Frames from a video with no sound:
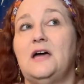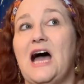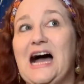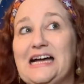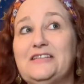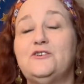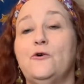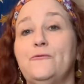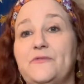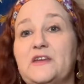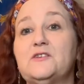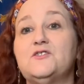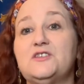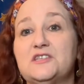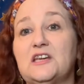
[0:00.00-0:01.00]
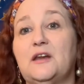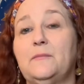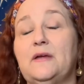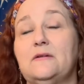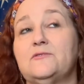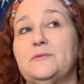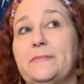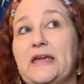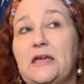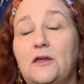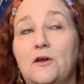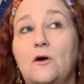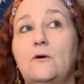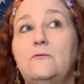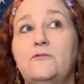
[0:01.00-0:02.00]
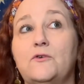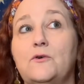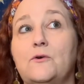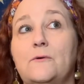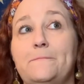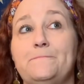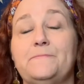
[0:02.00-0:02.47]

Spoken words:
I don't think she's going to be able to make it over.